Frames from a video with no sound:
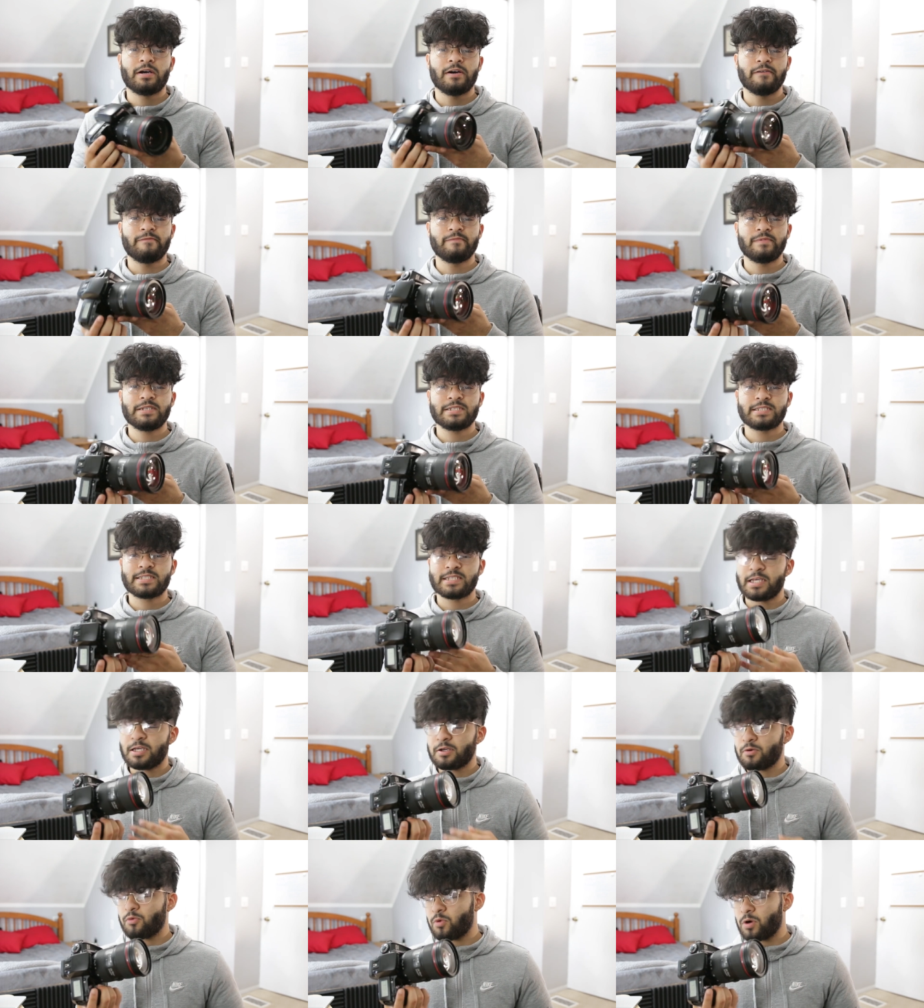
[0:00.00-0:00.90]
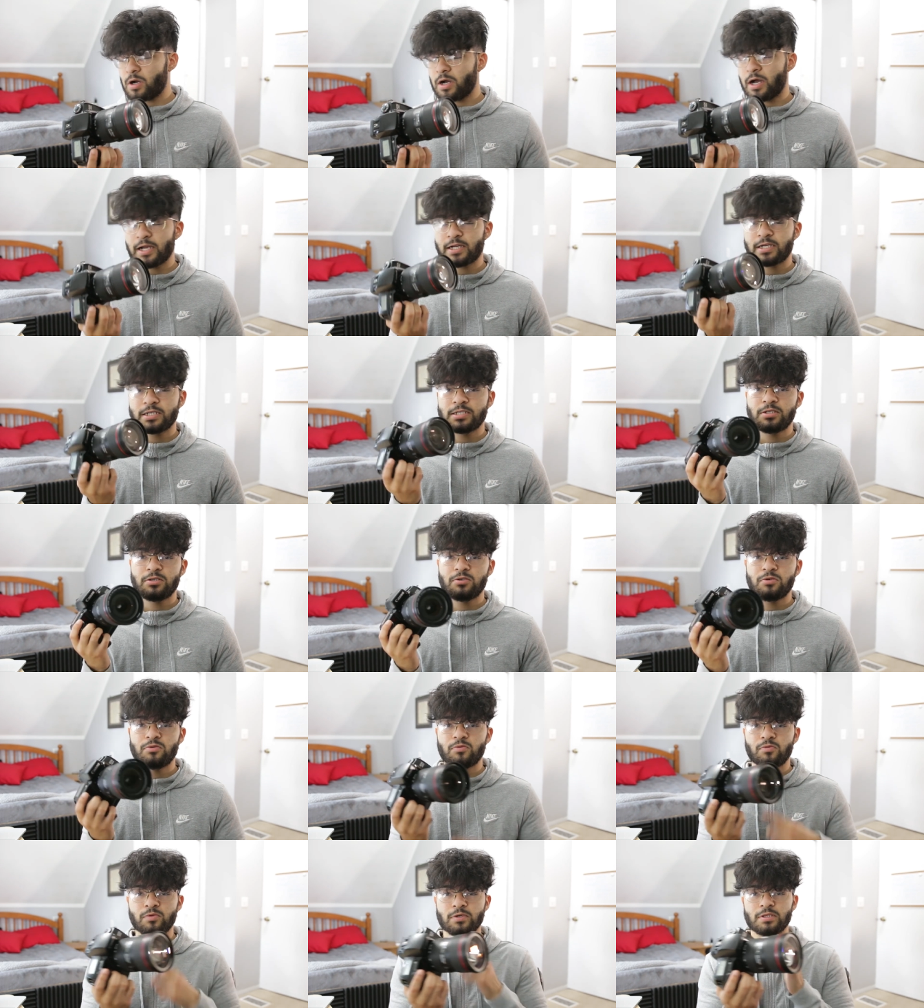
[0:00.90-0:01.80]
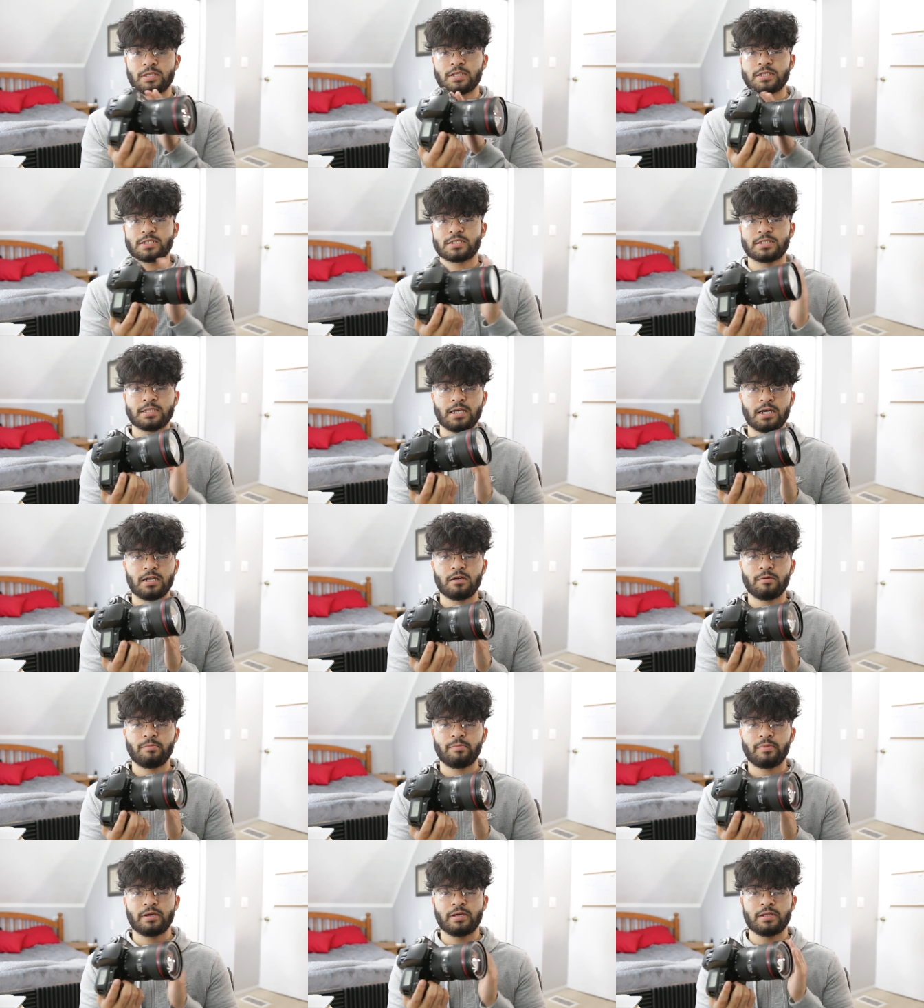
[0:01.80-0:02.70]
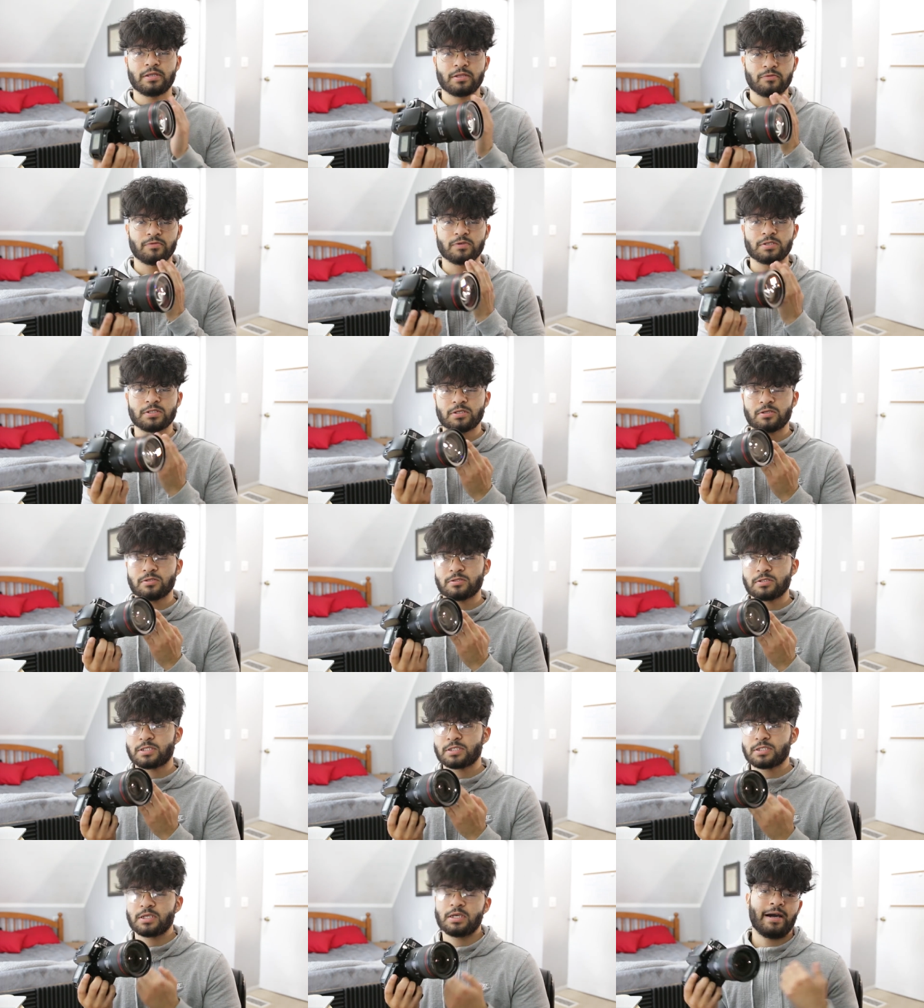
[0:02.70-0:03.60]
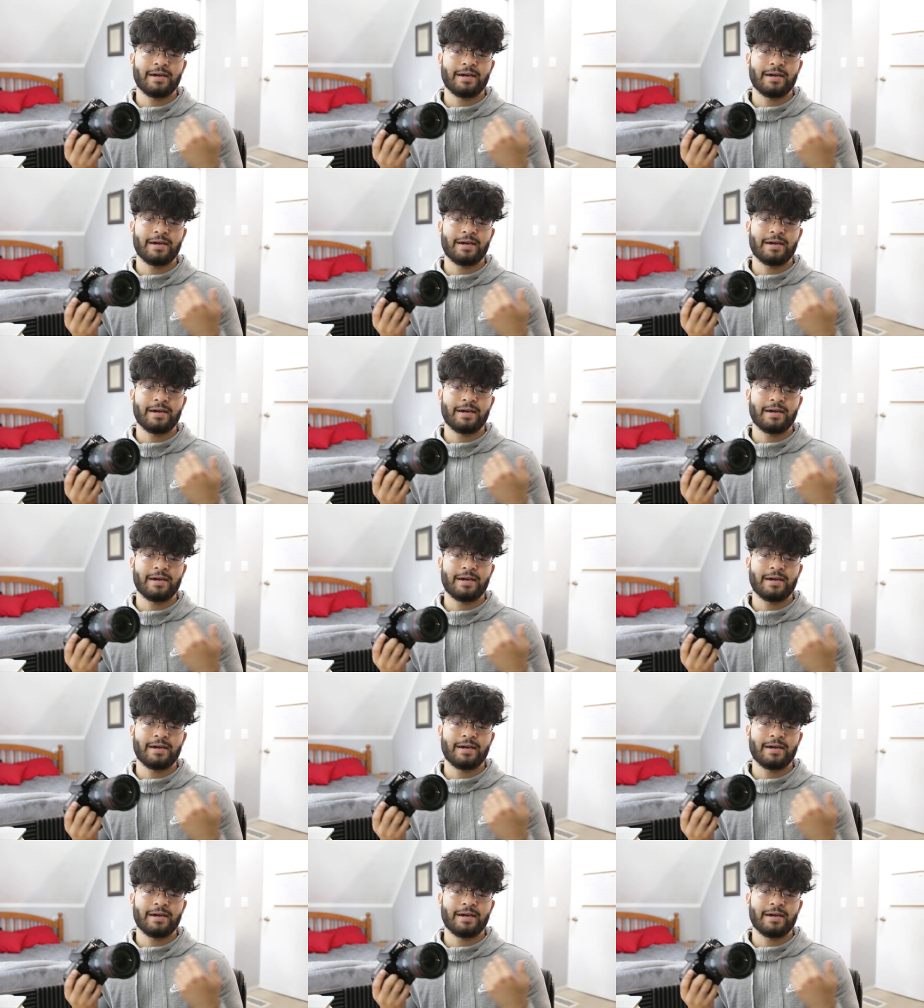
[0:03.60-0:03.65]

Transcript: of me seeing what I could do with this setup and the results